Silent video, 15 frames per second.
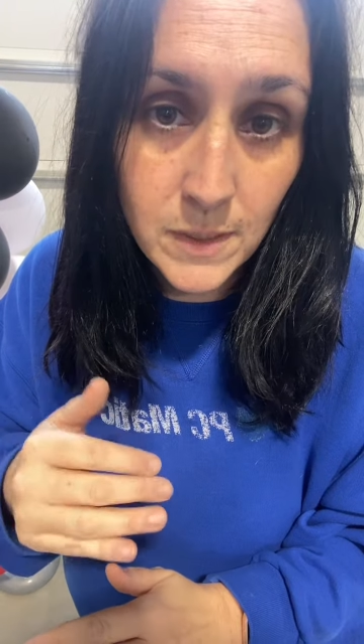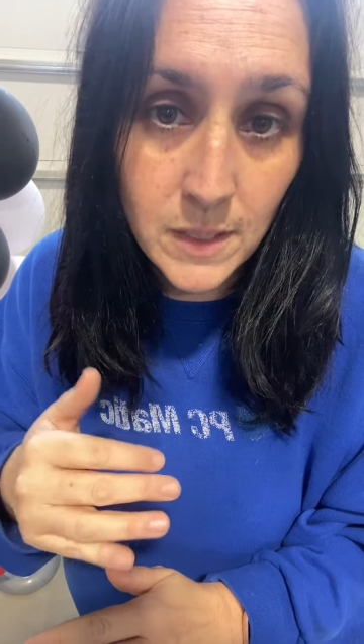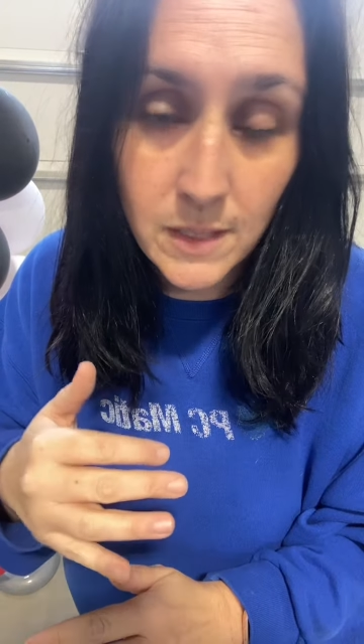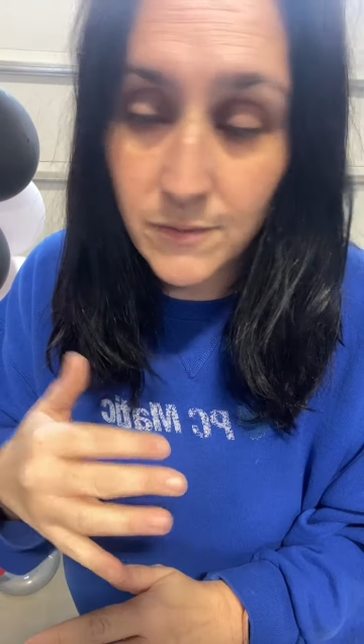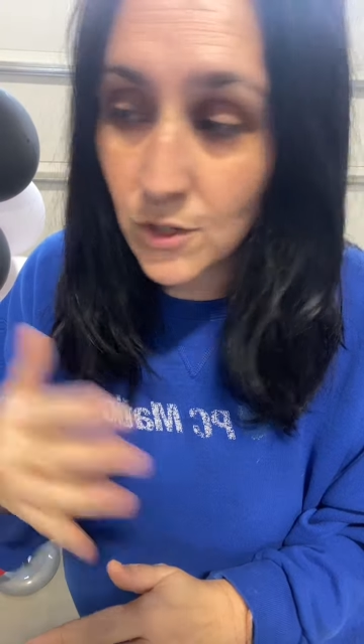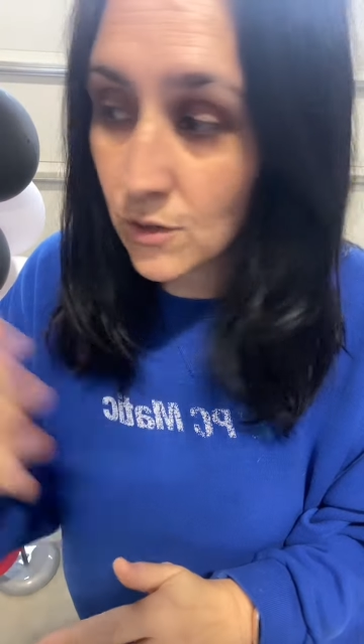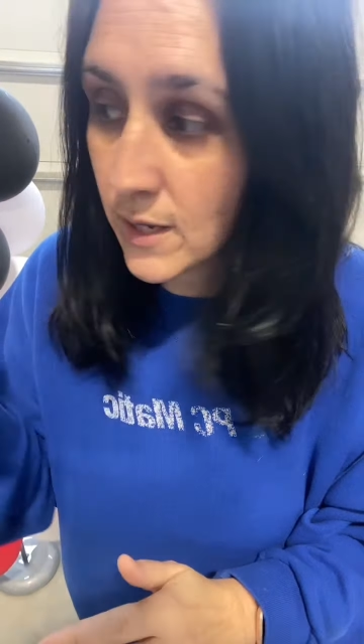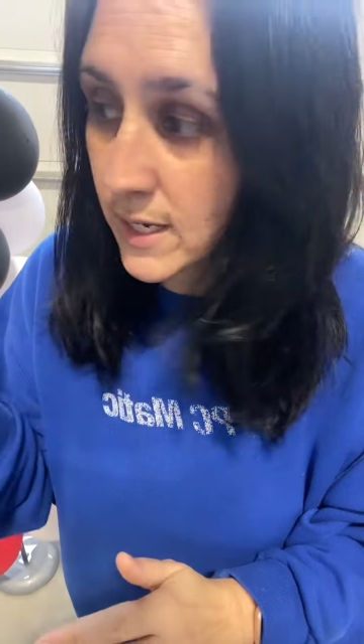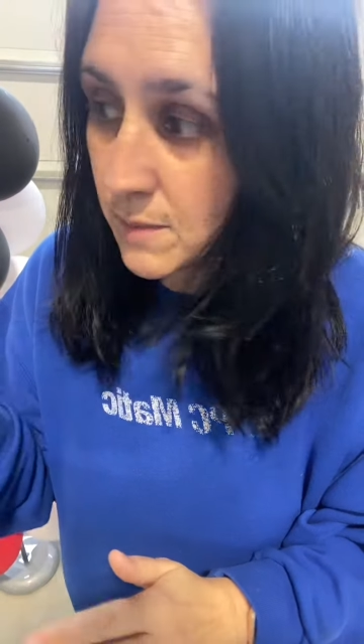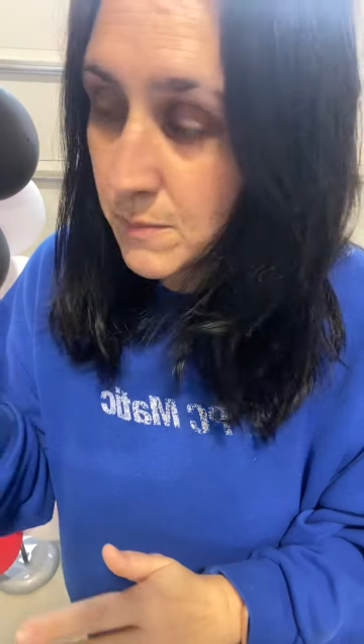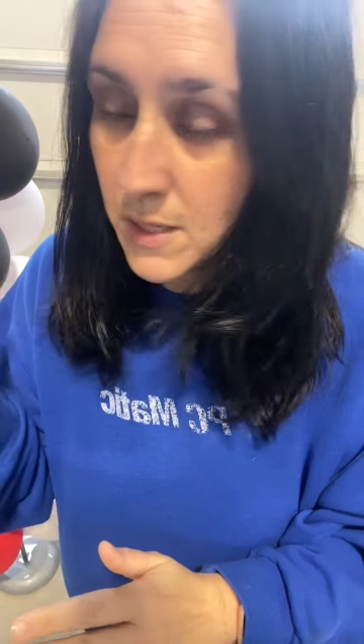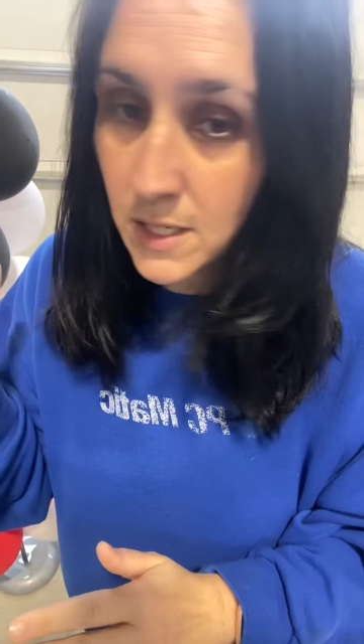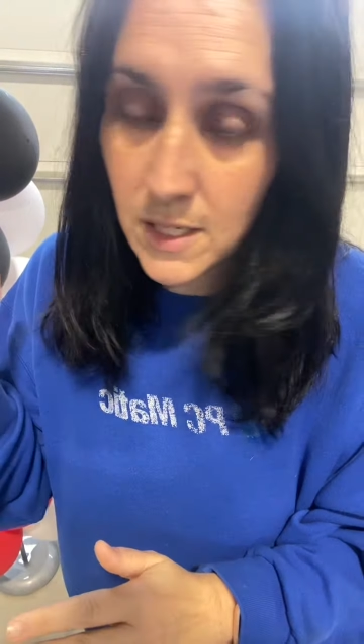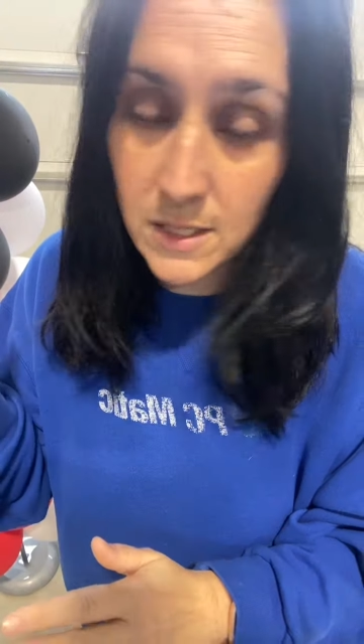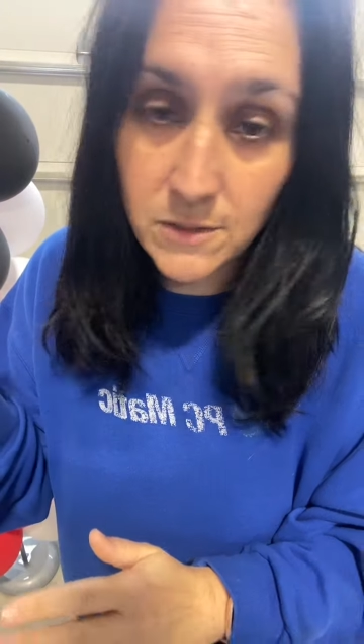If you're like
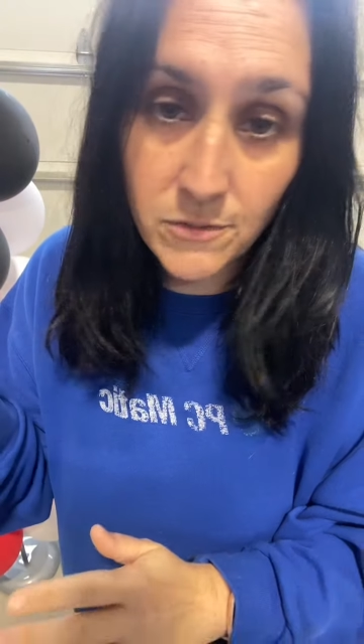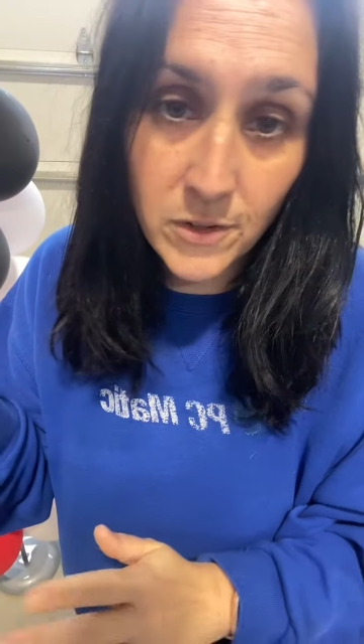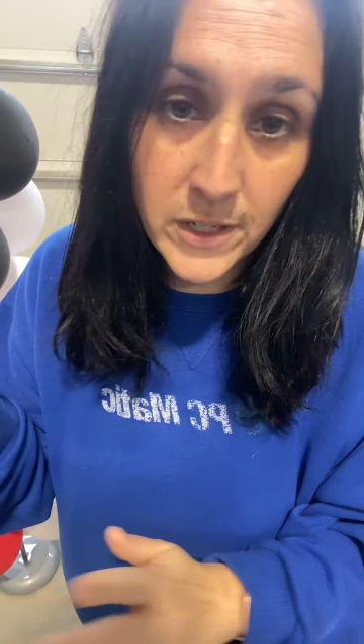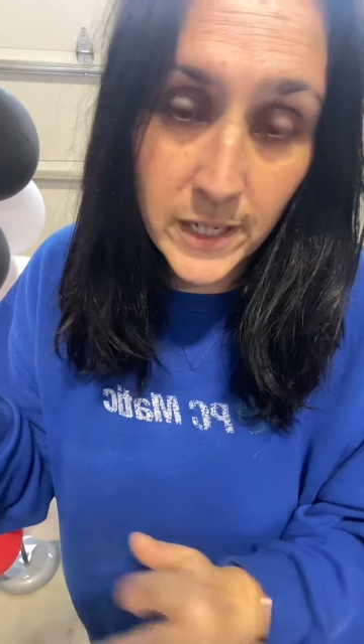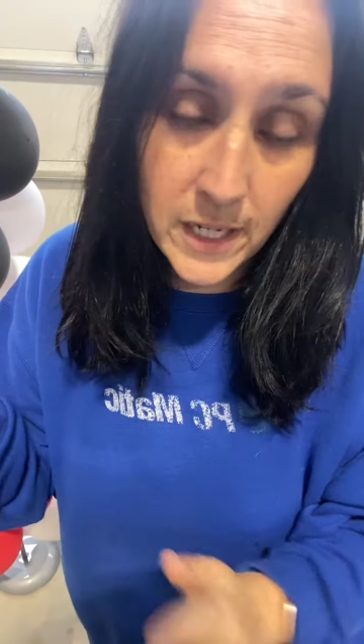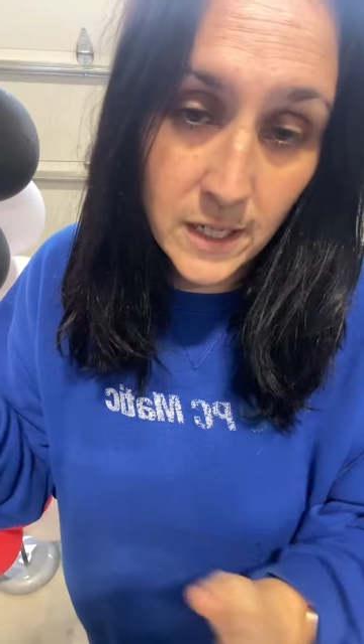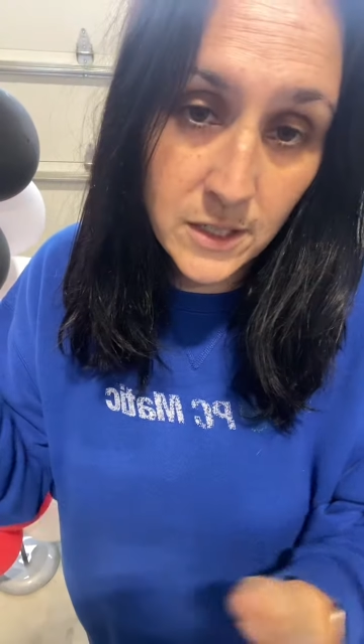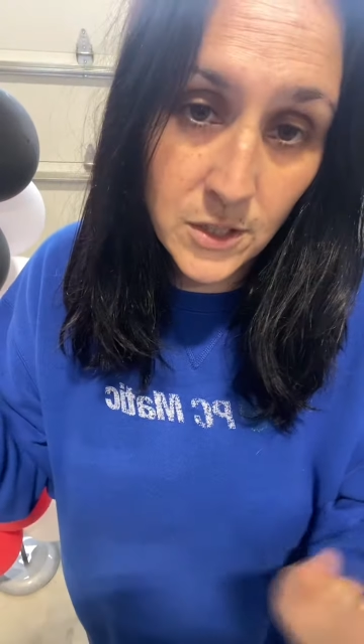me and forget,